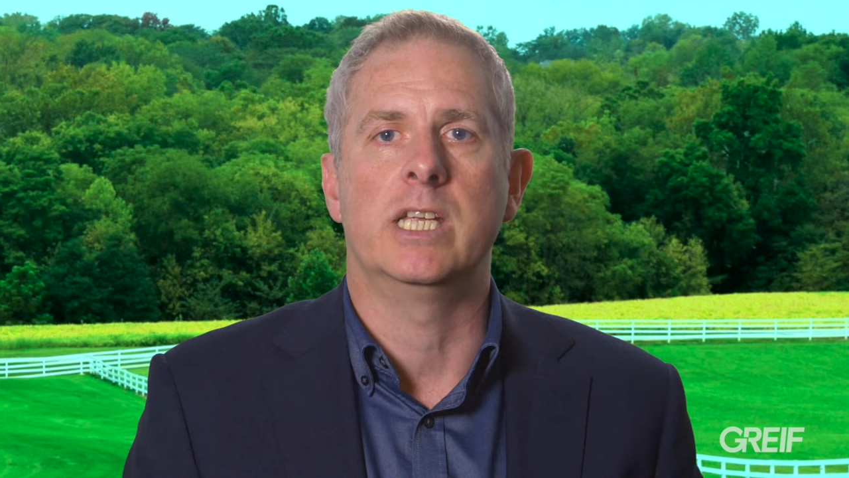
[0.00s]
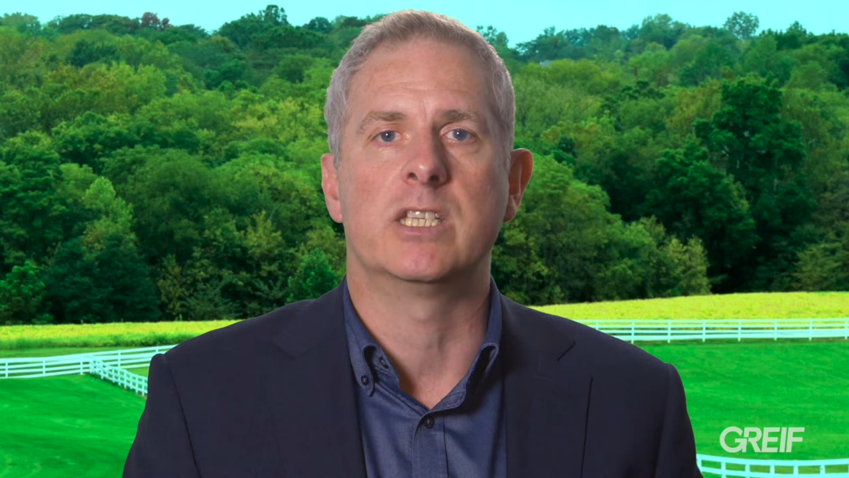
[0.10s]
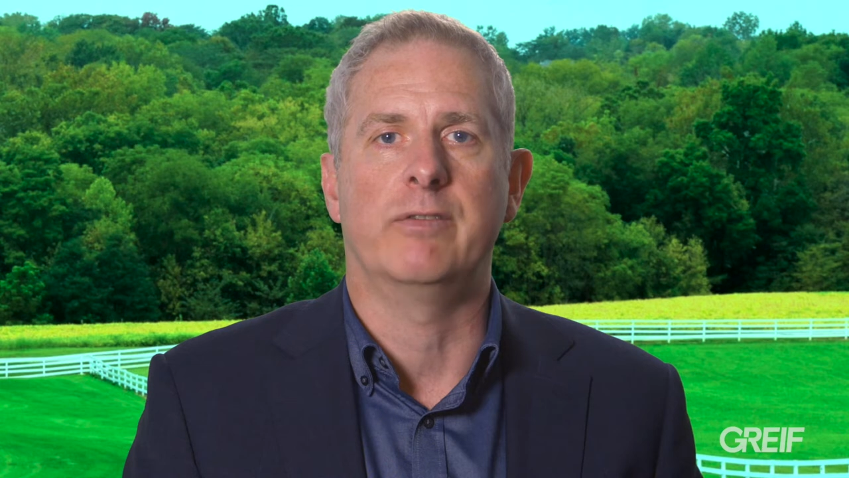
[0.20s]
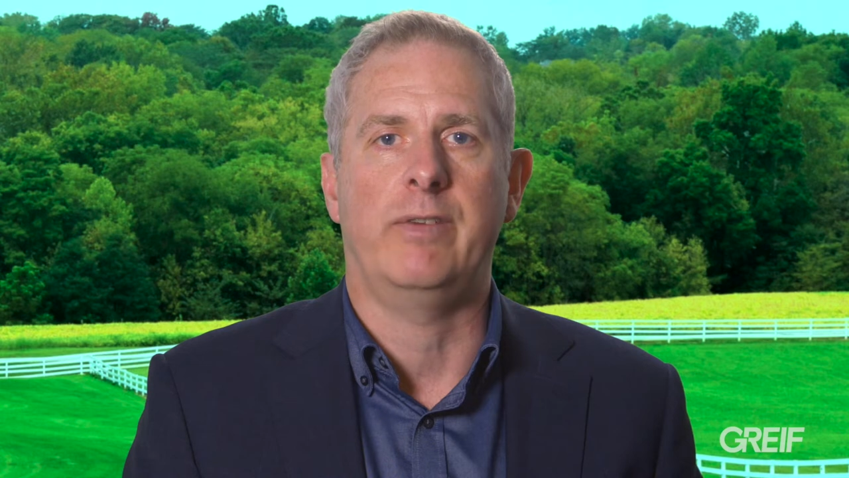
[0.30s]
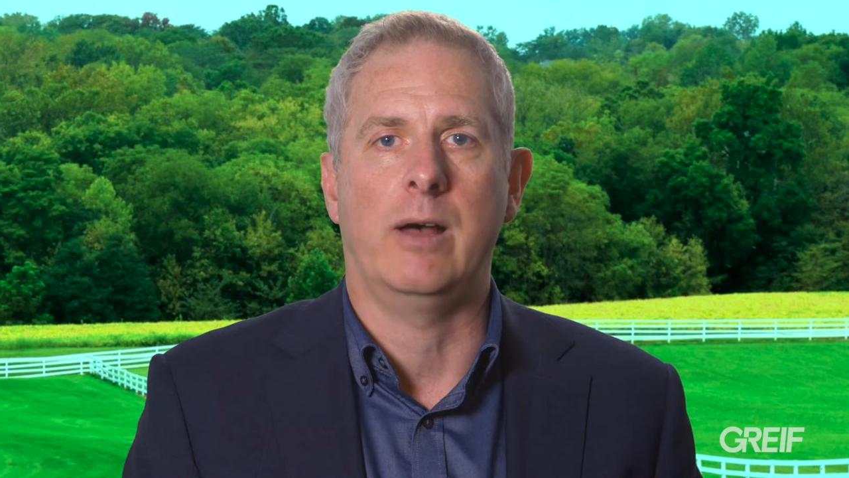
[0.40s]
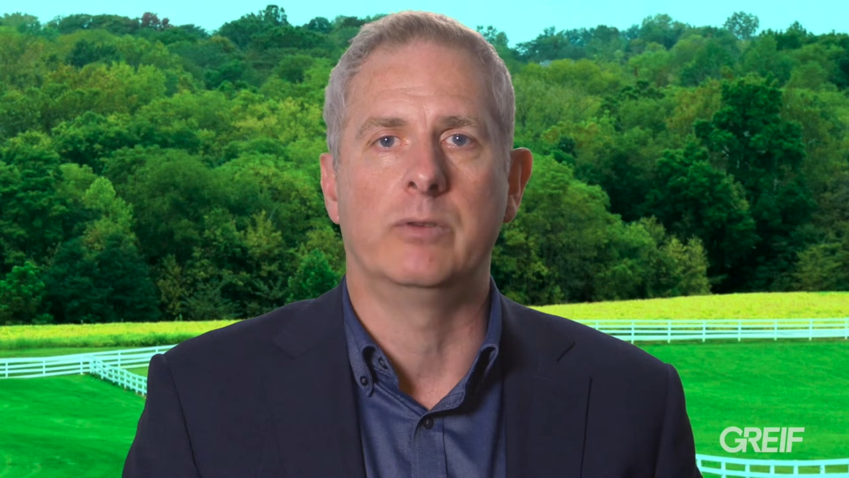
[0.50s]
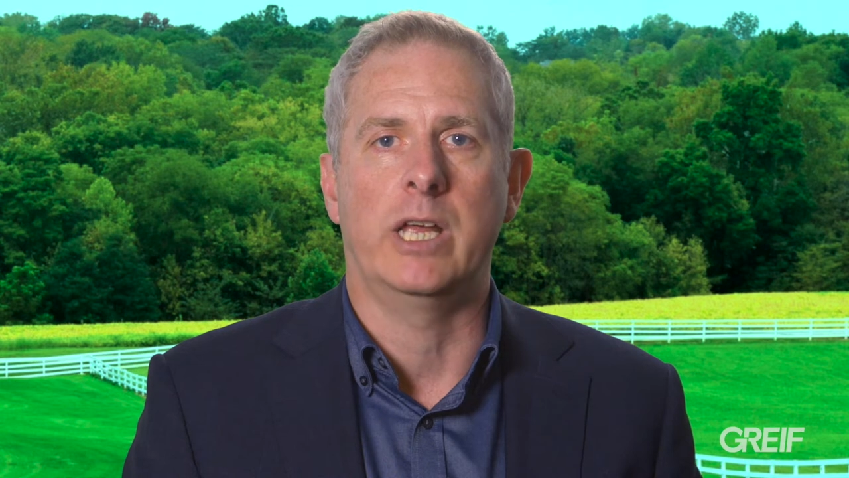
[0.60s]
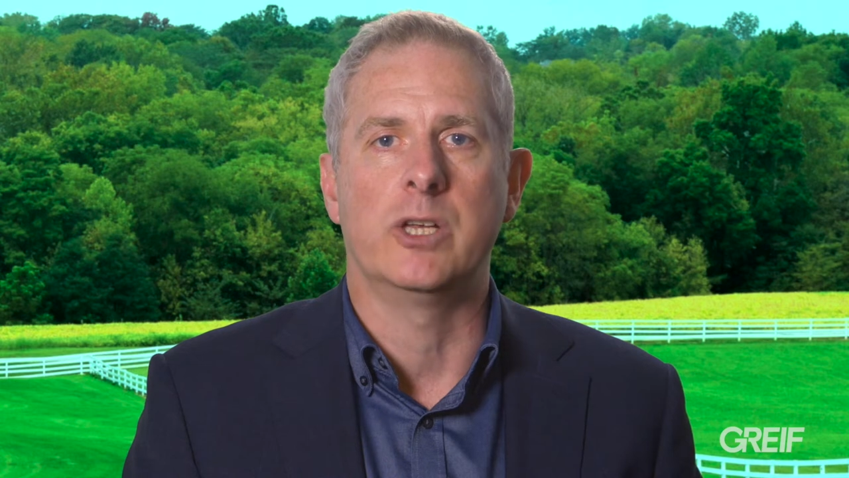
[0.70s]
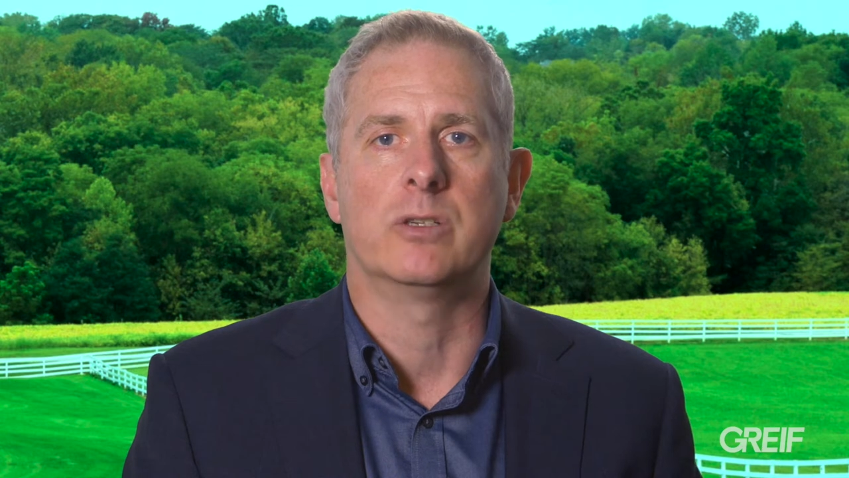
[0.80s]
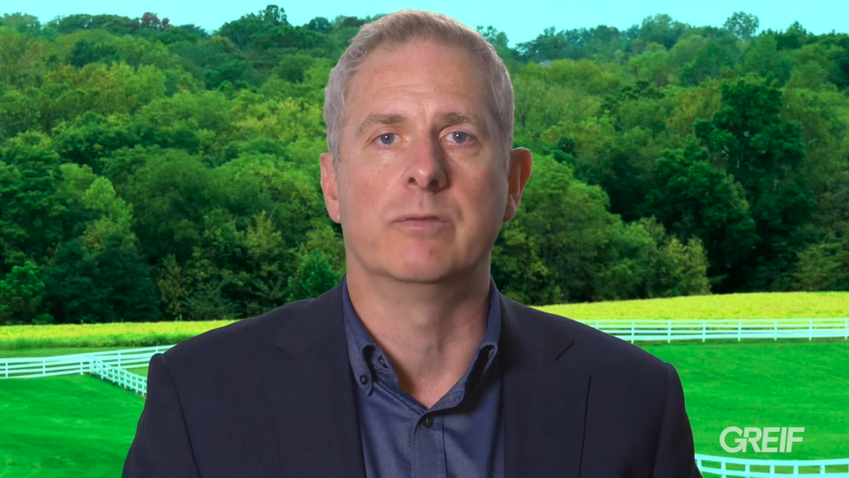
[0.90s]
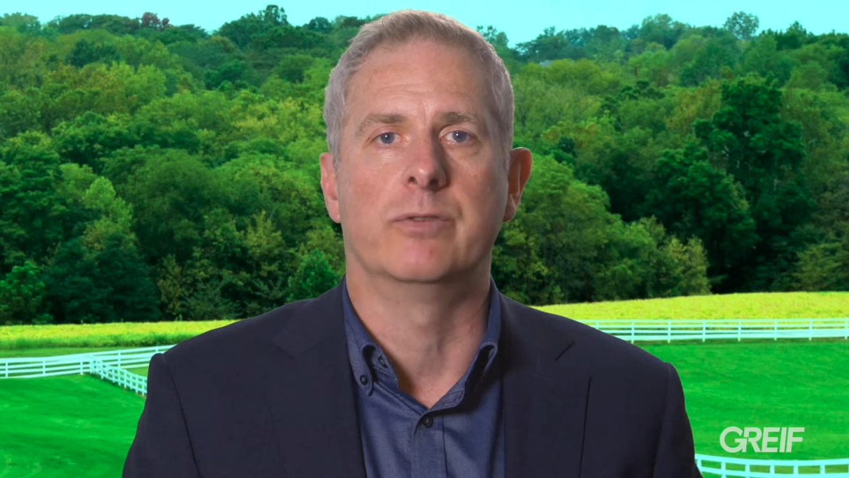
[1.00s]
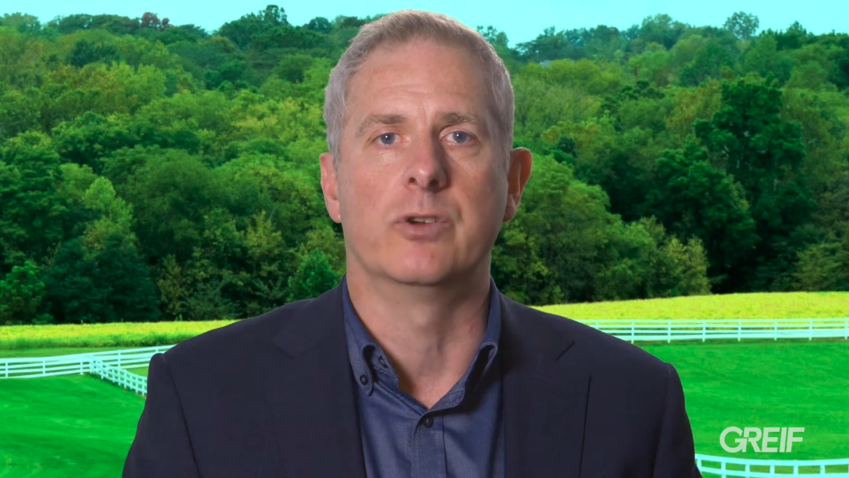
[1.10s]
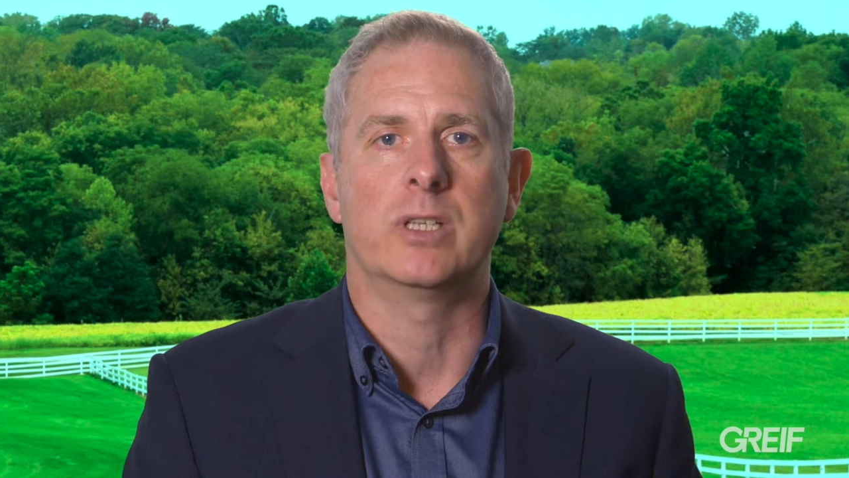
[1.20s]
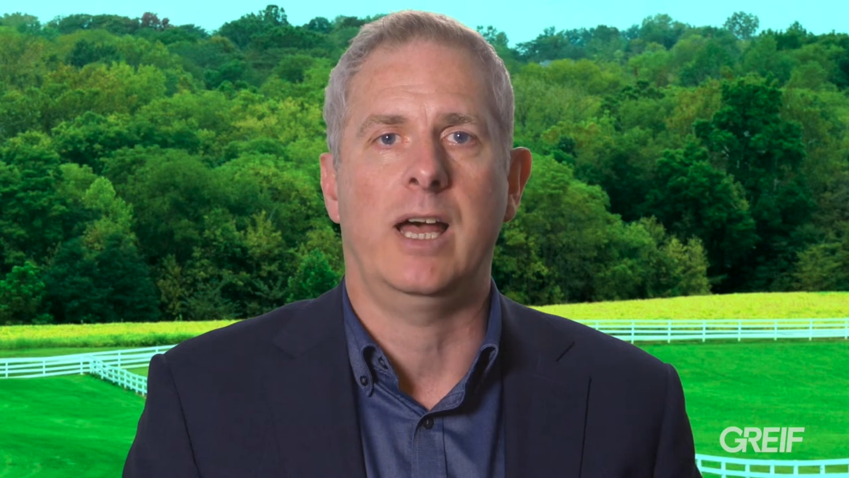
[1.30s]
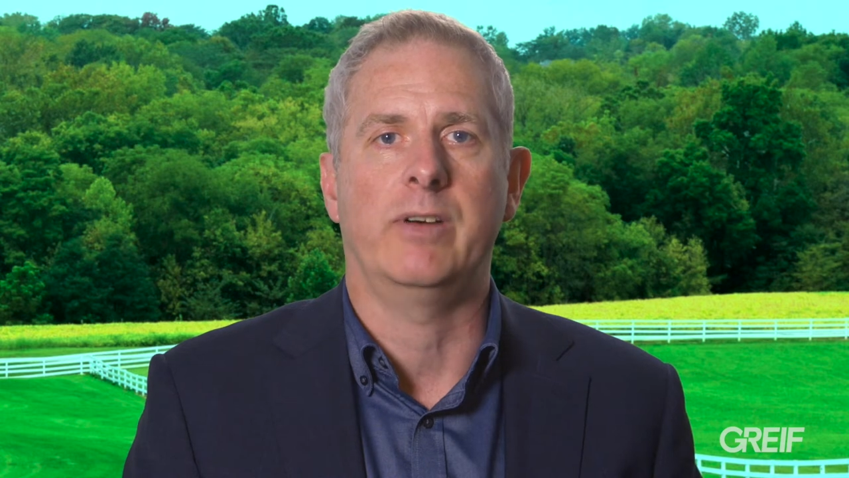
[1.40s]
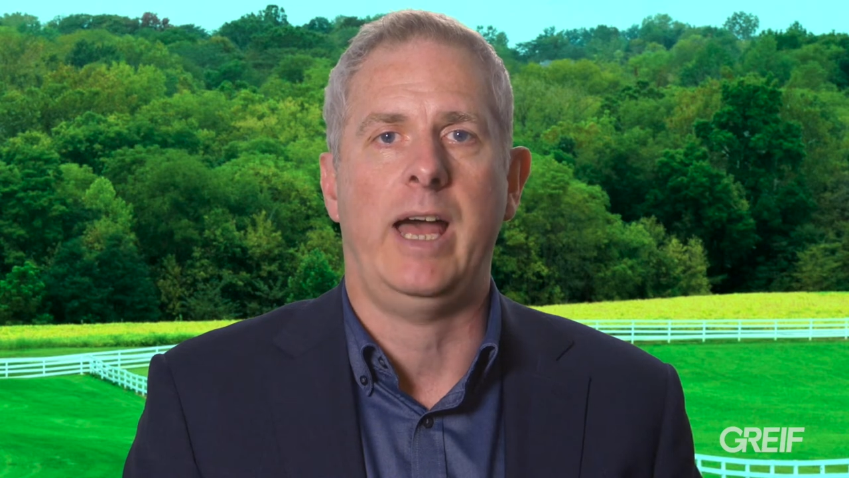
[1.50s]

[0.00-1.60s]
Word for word: is the foundation for us to have a